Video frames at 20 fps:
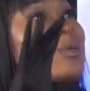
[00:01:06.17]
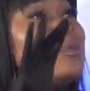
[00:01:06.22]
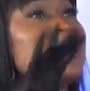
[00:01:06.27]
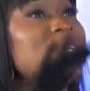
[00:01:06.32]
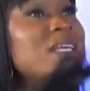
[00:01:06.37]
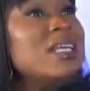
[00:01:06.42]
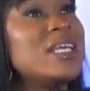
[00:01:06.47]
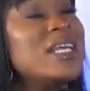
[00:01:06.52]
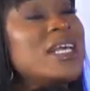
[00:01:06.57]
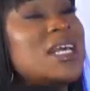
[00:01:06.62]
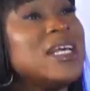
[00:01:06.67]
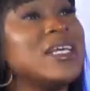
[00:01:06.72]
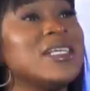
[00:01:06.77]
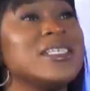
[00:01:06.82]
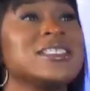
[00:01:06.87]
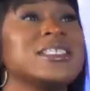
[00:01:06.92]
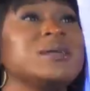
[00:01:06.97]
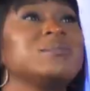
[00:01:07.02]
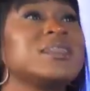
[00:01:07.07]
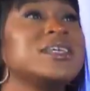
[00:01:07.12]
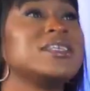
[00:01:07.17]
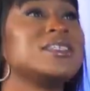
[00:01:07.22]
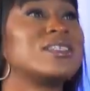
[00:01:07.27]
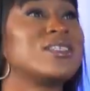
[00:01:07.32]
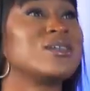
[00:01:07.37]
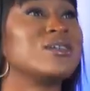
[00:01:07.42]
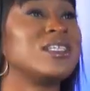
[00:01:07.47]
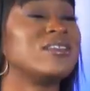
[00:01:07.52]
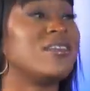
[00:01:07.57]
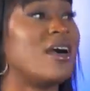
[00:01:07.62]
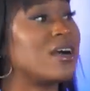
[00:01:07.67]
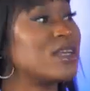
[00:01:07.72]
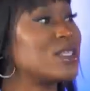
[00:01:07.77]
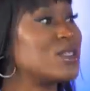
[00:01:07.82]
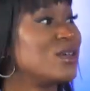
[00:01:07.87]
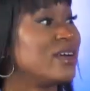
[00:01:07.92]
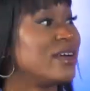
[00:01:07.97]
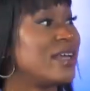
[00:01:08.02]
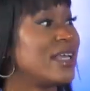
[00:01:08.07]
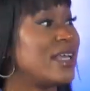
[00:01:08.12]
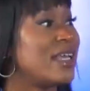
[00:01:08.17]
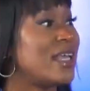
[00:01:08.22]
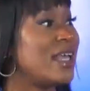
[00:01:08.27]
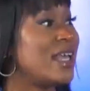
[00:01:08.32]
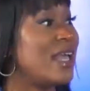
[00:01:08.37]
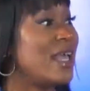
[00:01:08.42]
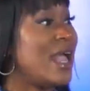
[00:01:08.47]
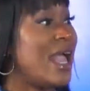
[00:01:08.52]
will be something so derogatory,